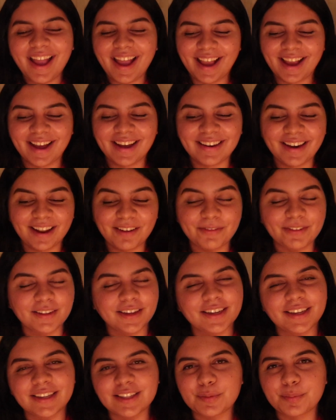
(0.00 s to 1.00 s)
and I feel
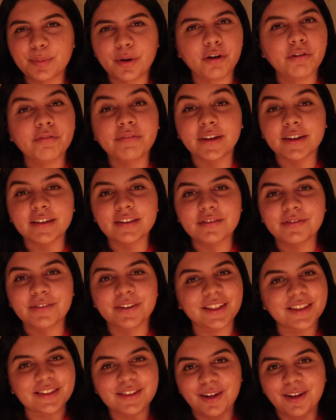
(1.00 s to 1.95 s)
like it's perfect for this